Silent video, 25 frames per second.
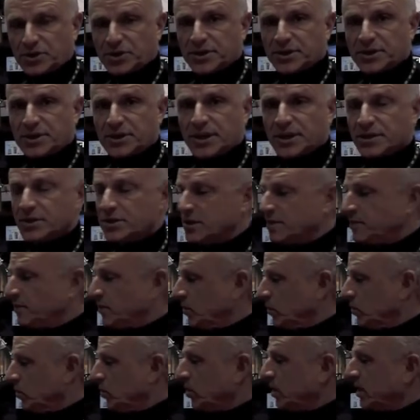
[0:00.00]
combustion
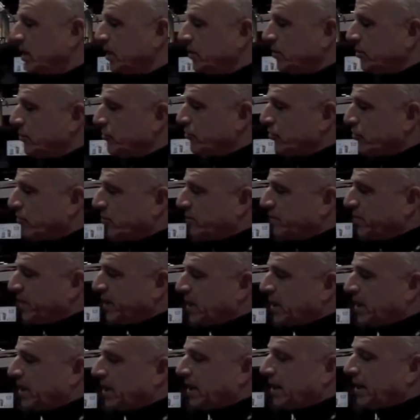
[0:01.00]
system, you look at the
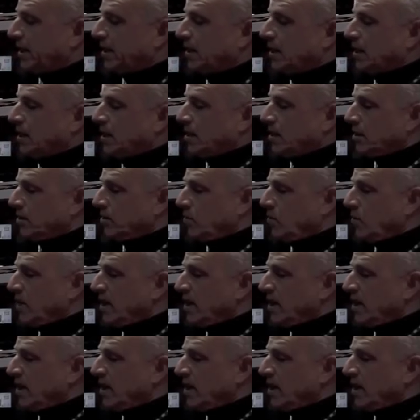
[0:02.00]
durability,